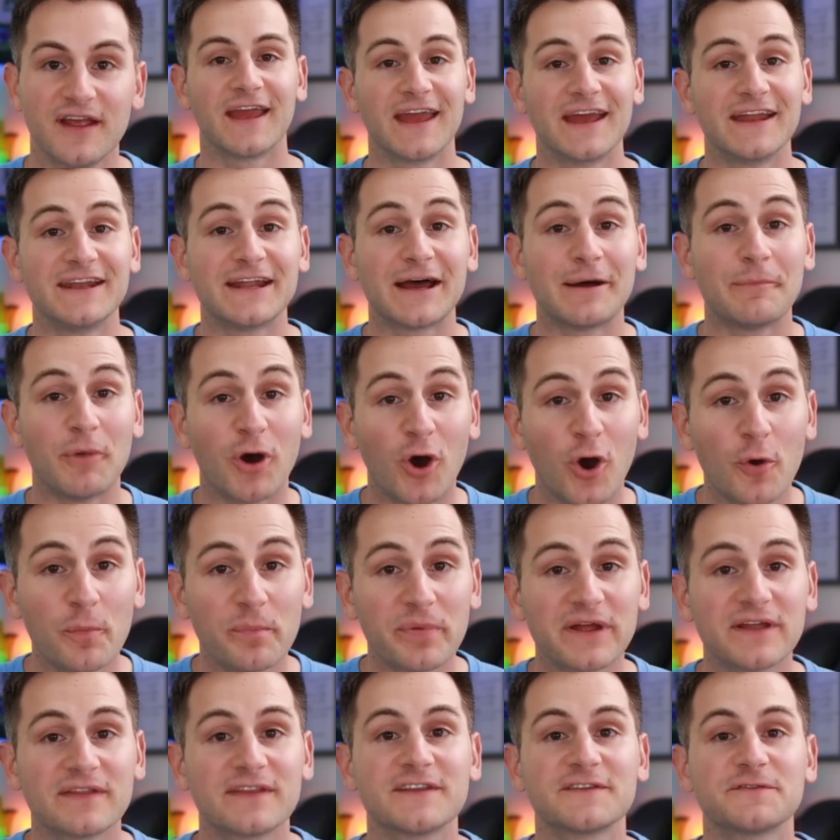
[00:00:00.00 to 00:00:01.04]
And I'm
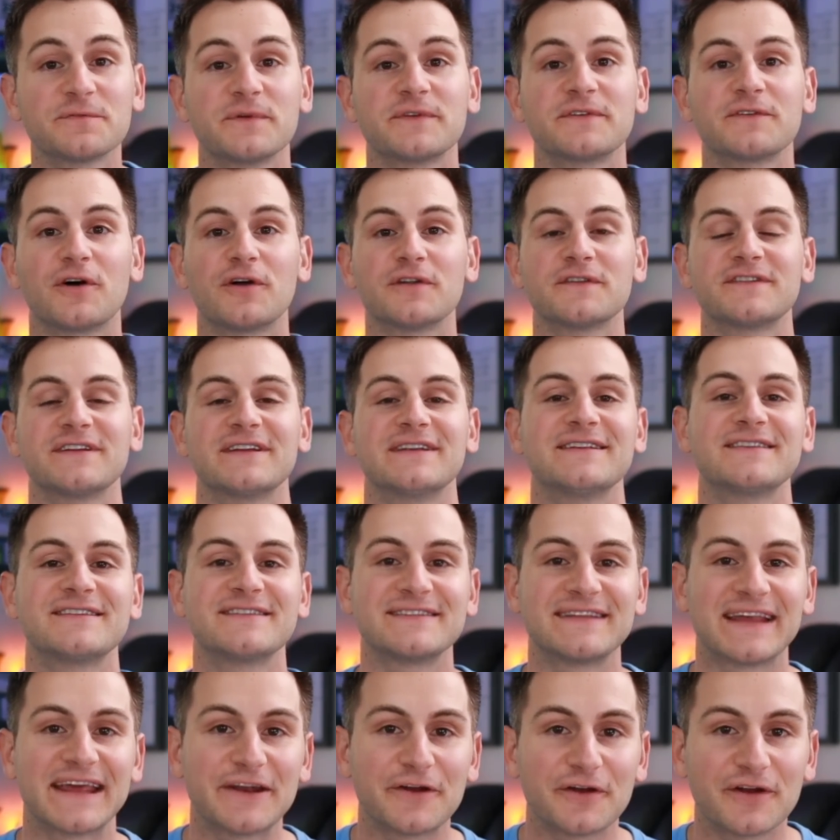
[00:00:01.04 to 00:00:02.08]
hoping this results in
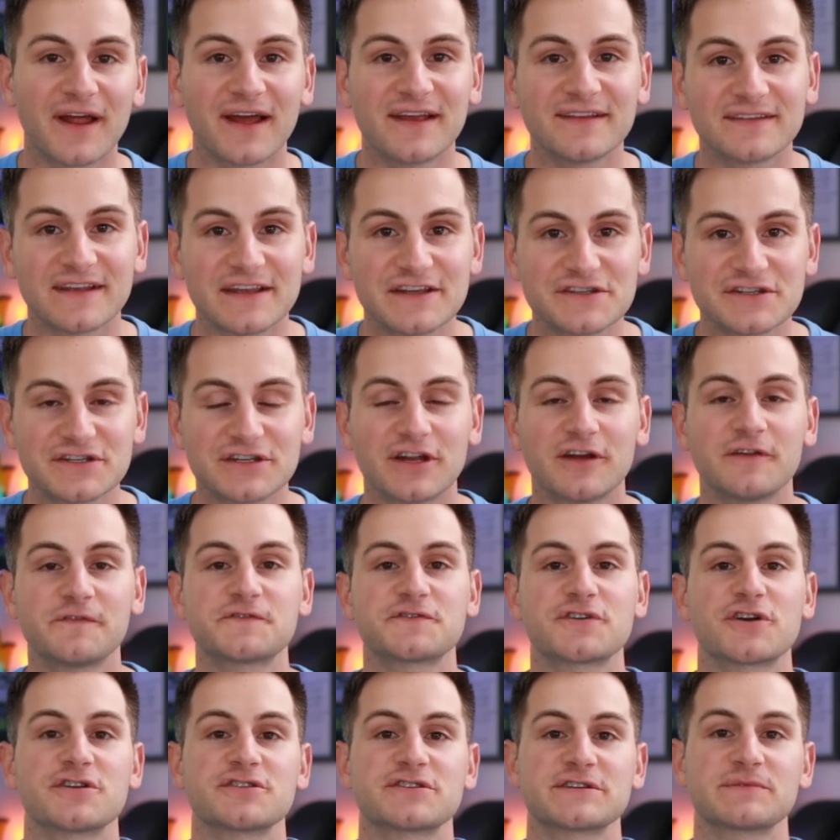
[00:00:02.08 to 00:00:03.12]
standardization of
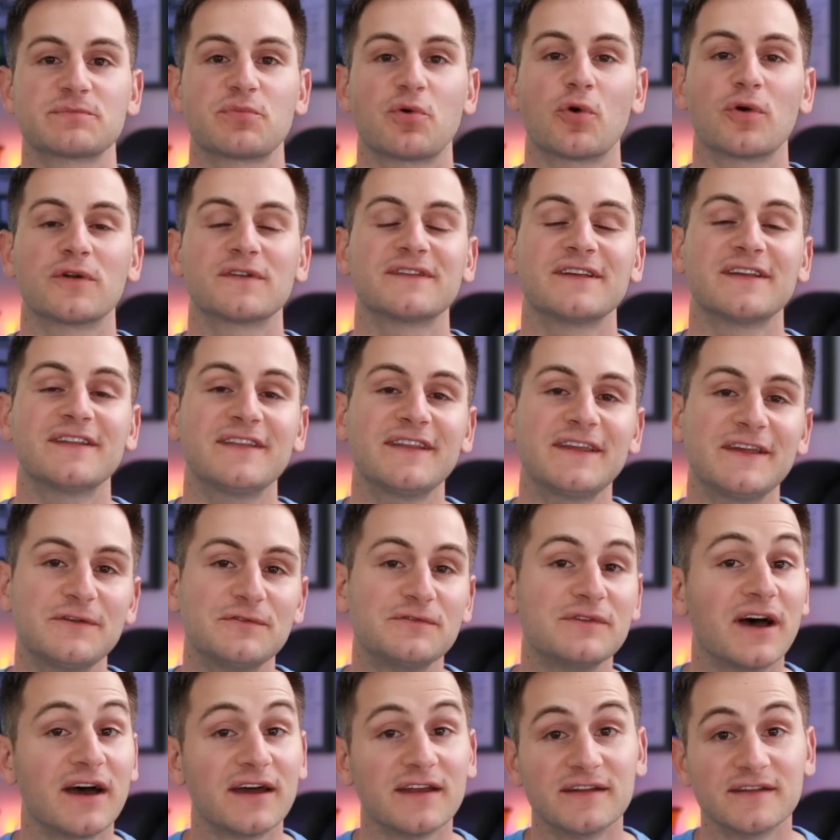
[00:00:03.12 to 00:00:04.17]
charging ports in the
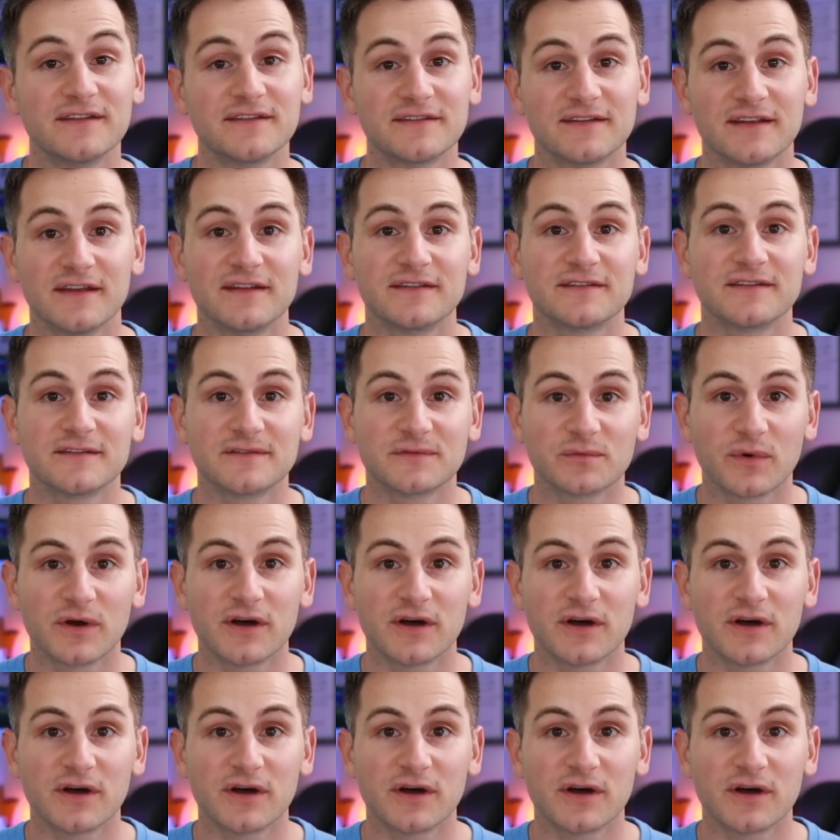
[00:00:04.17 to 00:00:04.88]
United States as